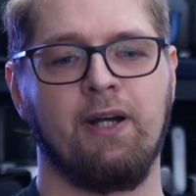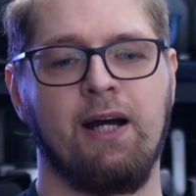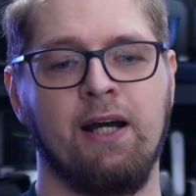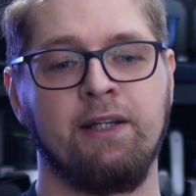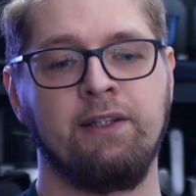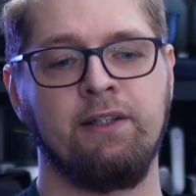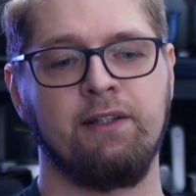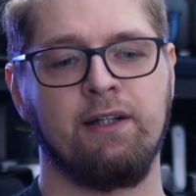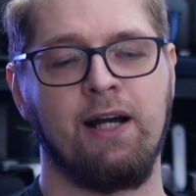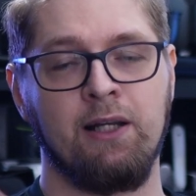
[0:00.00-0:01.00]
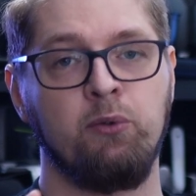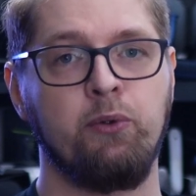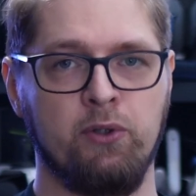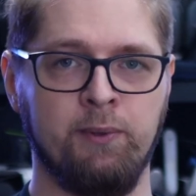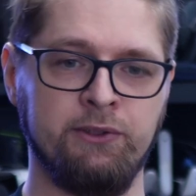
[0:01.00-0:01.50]
I highly
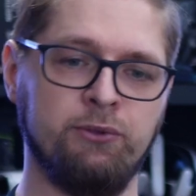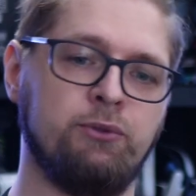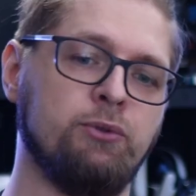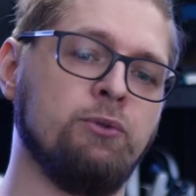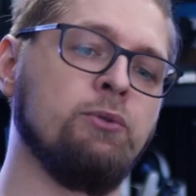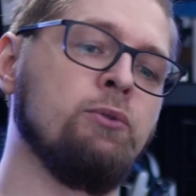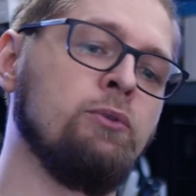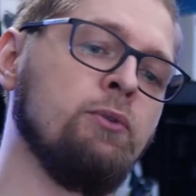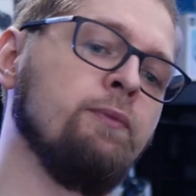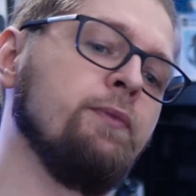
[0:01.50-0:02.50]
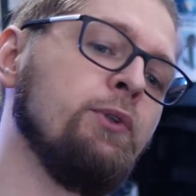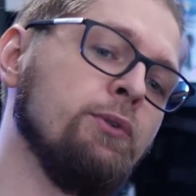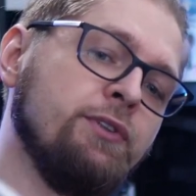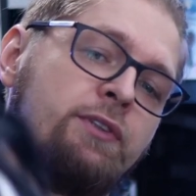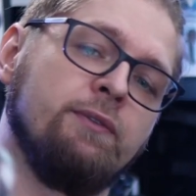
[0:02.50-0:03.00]
recommend you to
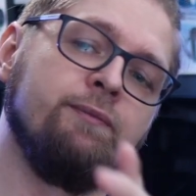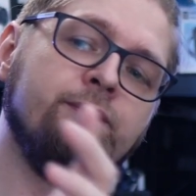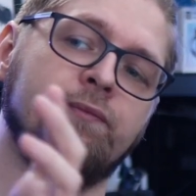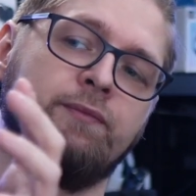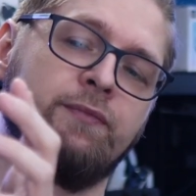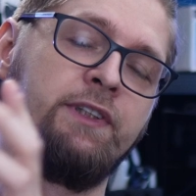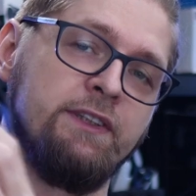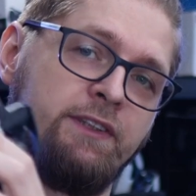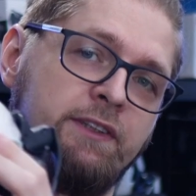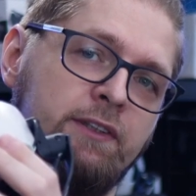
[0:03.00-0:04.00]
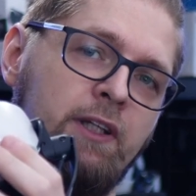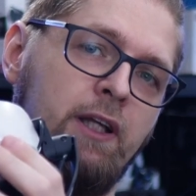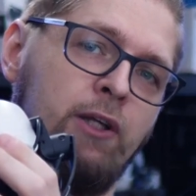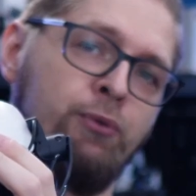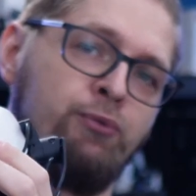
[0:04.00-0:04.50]
use this
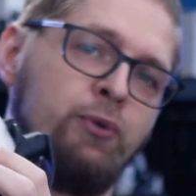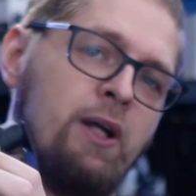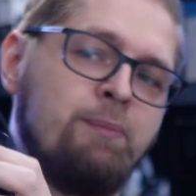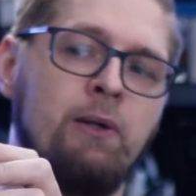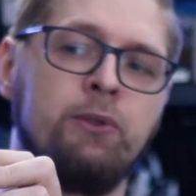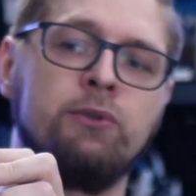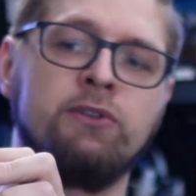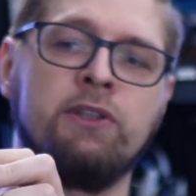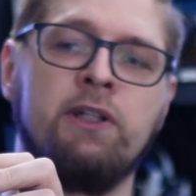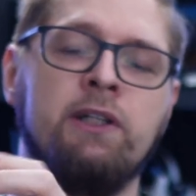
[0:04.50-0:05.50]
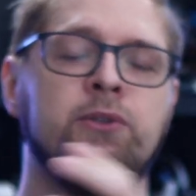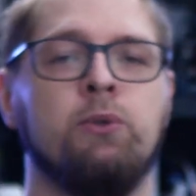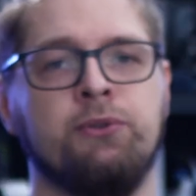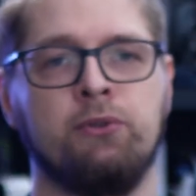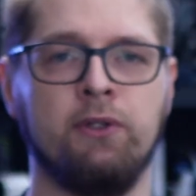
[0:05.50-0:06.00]
if you are a power user and you
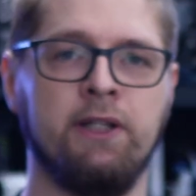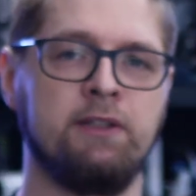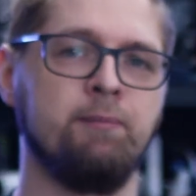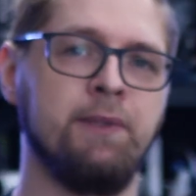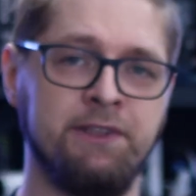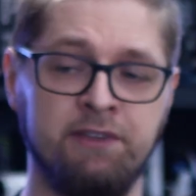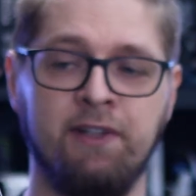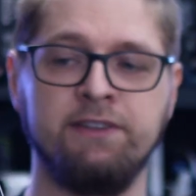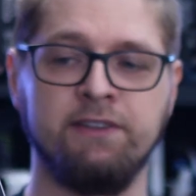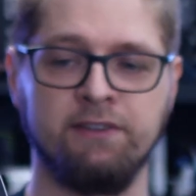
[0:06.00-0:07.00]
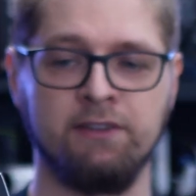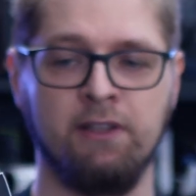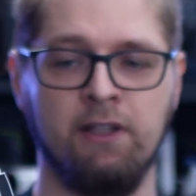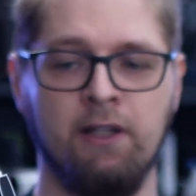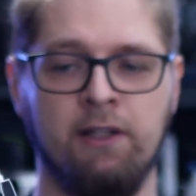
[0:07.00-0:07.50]
want to connect many devices.
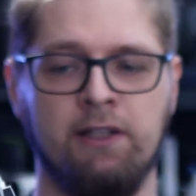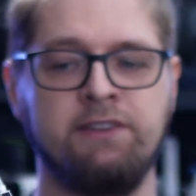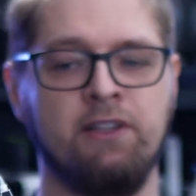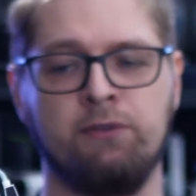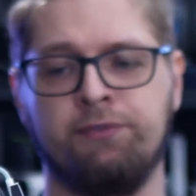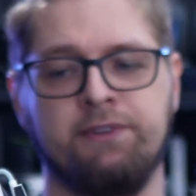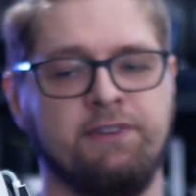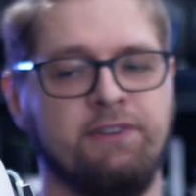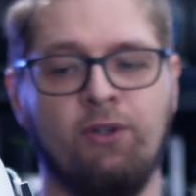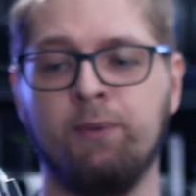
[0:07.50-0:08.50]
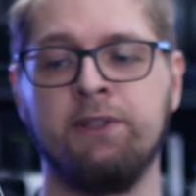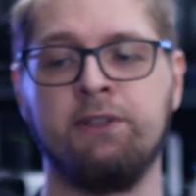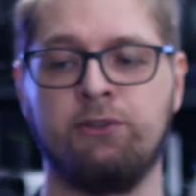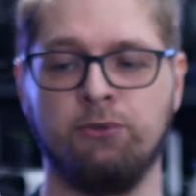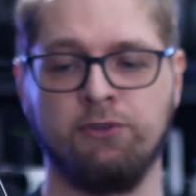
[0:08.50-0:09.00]
It solves so many
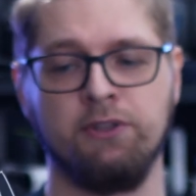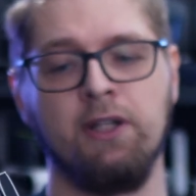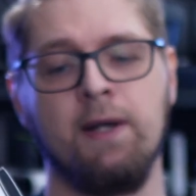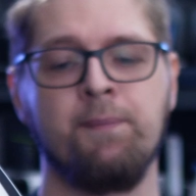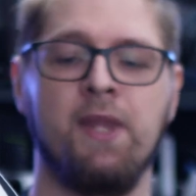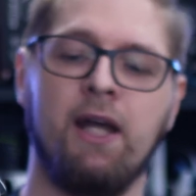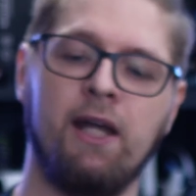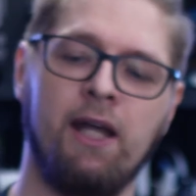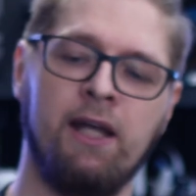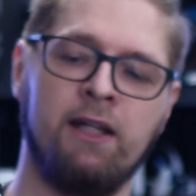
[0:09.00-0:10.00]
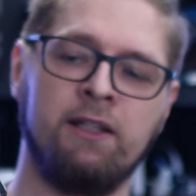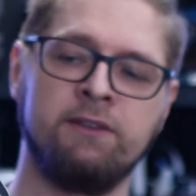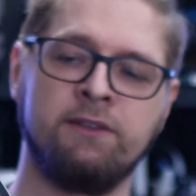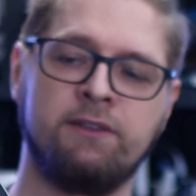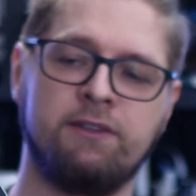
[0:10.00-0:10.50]
issues,
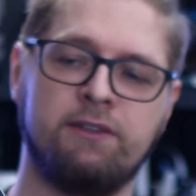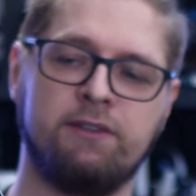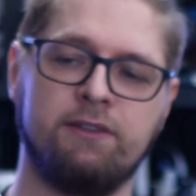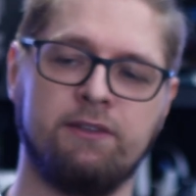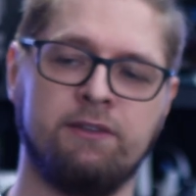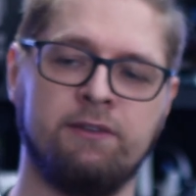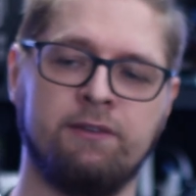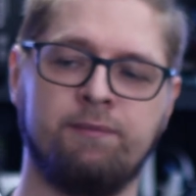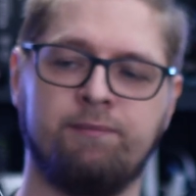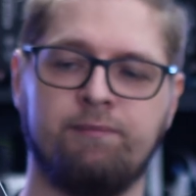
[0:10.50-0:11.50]
and the